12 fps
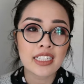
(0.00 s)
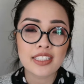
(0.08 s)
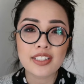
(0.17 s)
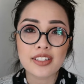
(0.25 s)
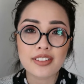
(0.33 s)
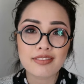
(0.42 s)

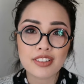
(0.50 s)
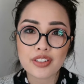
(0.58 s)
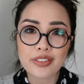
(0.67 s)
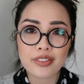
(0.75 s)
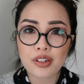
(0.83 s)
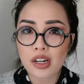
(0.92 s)
to
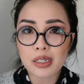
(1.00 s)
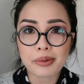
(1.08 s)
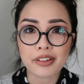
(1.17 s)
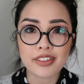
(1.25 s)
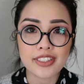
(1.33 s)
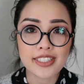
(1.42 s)
just talk
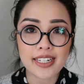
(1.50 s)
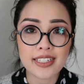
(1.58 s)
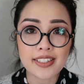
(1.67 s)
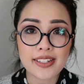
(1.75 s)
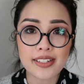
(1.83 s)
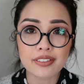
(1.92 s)
about this kind
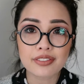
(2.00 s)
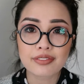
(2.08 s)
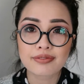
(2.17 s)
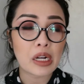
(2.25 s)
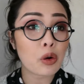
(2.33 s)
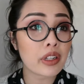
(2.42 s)
of stuff.
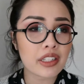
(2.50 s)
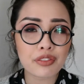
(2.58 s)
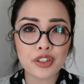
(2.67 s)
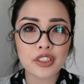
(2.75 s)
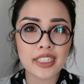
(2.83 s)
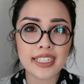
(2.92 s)
Oh, and if
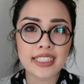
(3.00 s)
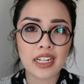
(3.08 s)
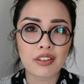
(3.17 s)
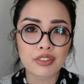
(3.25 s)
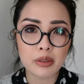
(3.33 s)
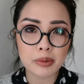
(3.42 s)
you're like
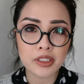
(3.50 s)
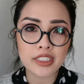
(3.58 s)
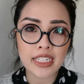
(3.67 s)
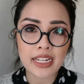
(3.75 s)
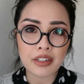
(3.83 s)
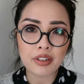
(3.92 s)
uncomfortable
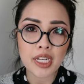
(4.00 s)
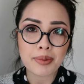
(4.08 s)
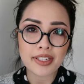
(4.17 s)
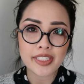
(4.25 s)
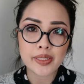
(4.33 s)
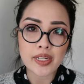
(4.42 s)
in any way
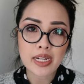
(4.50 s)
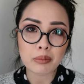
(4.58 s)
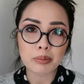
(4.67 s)
about seeing